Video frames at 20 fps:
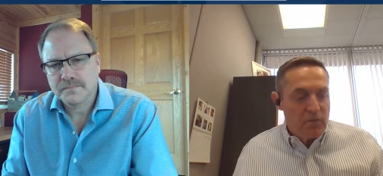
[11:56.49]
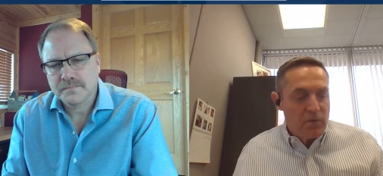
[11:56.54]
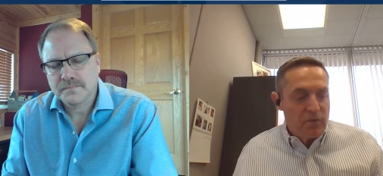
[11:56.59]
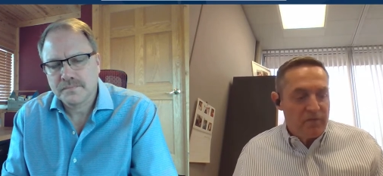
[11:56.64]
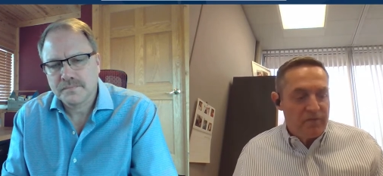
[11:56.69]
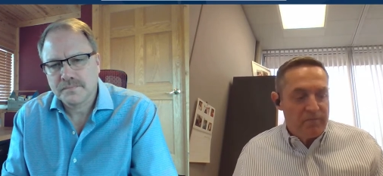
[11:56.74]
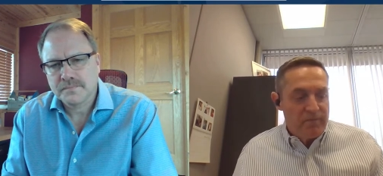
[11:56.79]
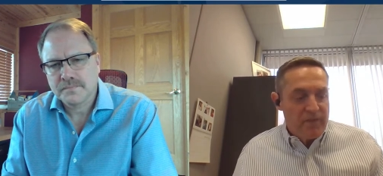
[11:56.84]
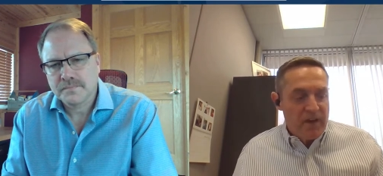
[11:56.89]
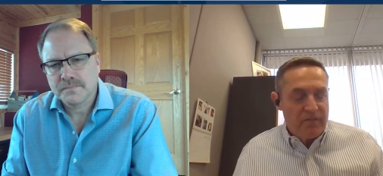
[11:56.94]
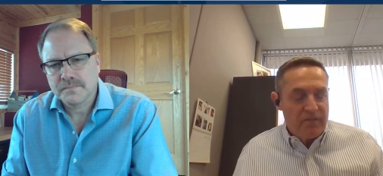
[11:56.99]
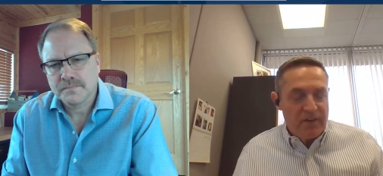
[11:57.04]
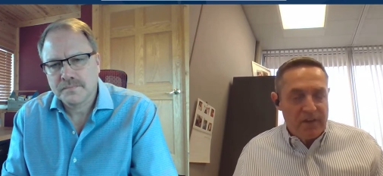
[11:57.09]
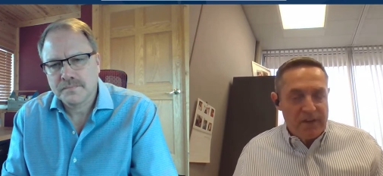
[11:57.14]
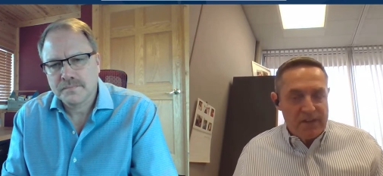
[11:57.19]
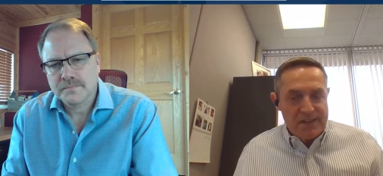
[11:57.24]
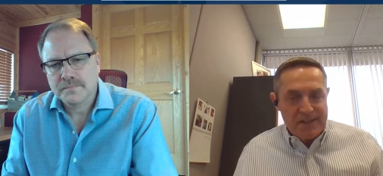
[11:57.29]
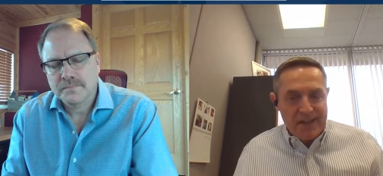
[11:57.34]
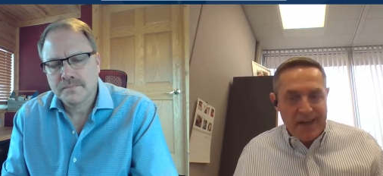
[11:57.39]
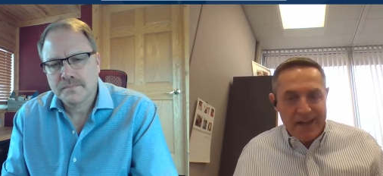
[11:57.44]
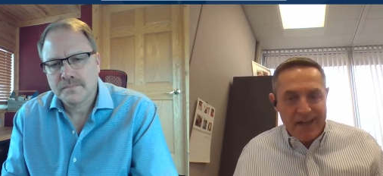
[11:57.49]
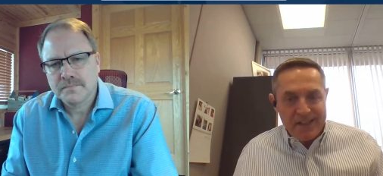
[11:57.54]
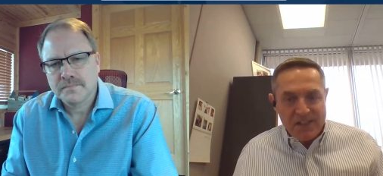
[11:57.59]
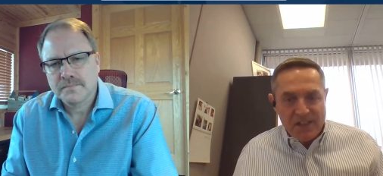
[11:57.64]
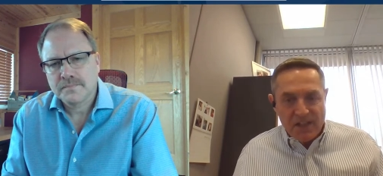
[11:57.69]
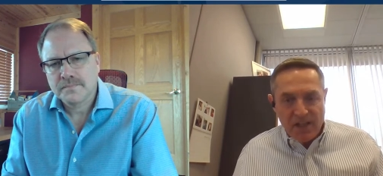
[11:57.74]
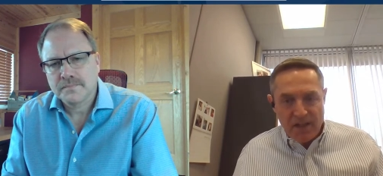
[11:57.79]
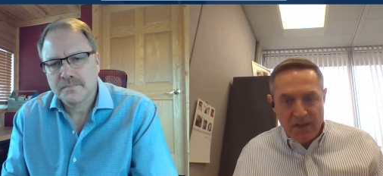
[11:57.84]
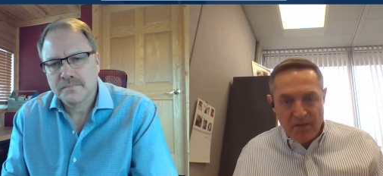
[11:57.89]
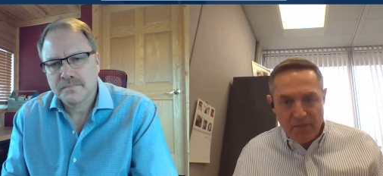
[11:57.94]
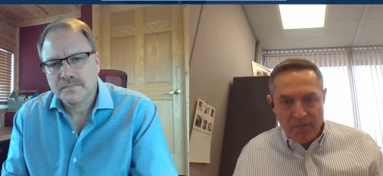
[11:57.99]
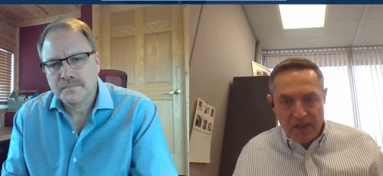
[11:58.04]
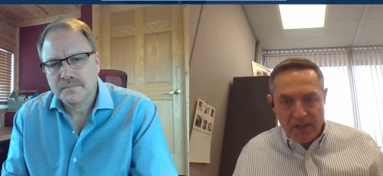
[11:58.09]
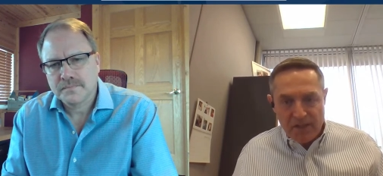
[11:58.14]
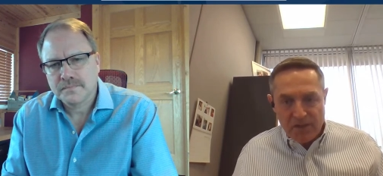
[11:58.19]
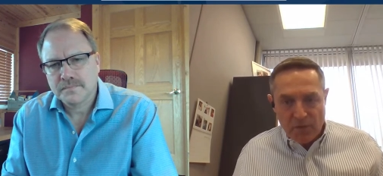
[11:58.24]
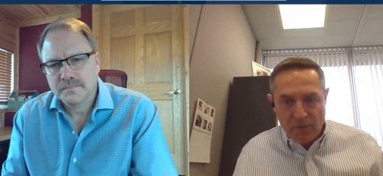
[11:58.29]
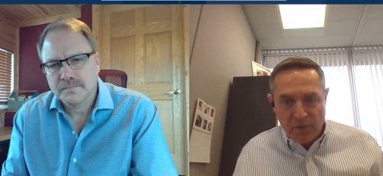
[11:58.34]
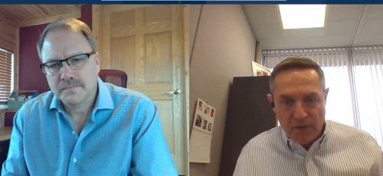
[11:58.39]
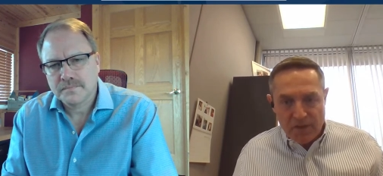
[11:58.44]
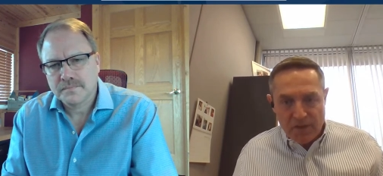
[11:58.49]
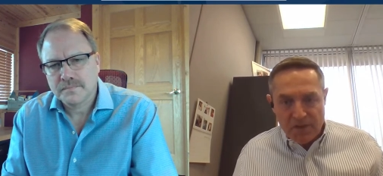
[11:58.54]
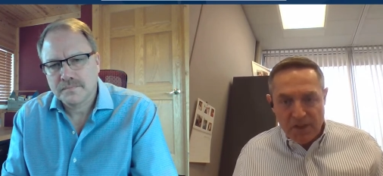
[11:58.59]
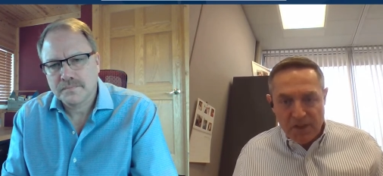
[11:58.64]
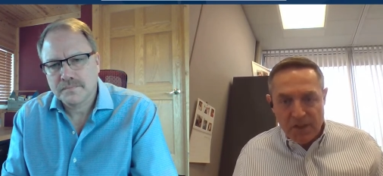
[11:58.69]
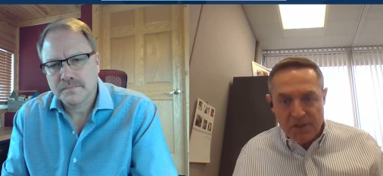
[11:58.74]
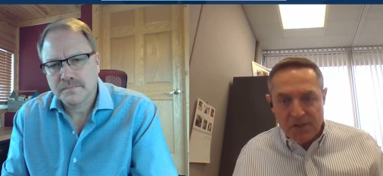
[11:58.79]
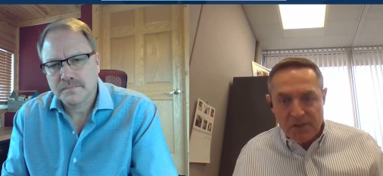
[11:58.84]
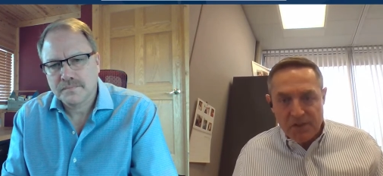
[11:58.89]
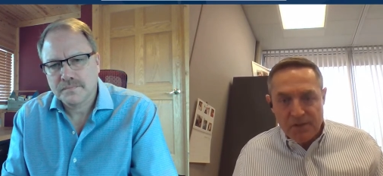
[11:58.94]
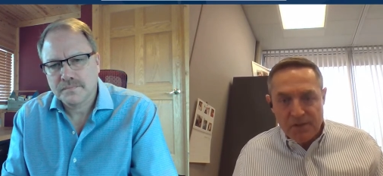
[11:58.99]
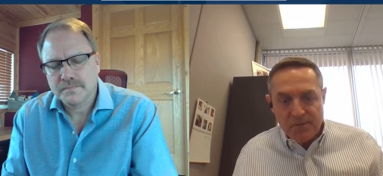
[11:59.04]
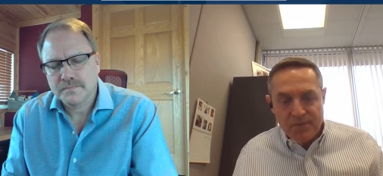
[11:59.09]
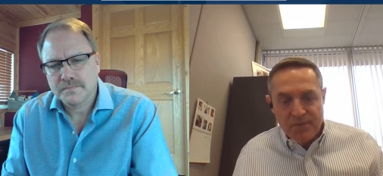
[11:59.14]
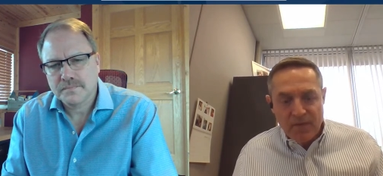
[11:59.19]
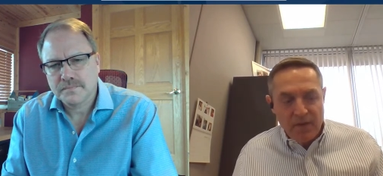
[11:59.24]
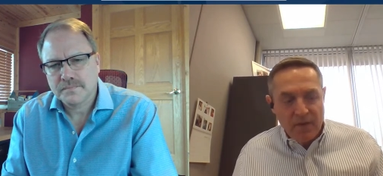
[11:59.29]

Speaker 1: we're a very science-based organization.